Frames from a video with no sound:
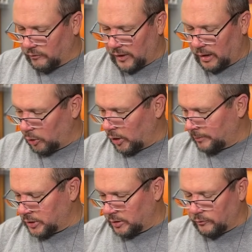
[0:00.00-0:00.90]
viable
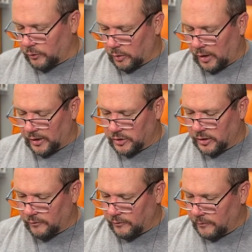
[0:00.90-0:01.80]
option for a lot of
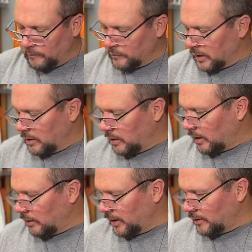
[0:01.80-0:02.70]
stuff.
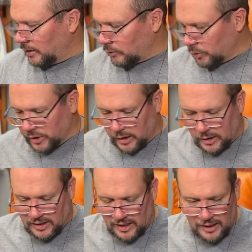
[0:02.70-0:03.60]
And then of course you get
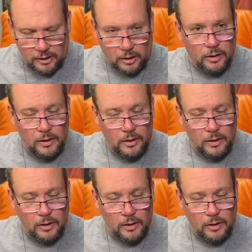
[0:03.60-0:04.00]
to hair.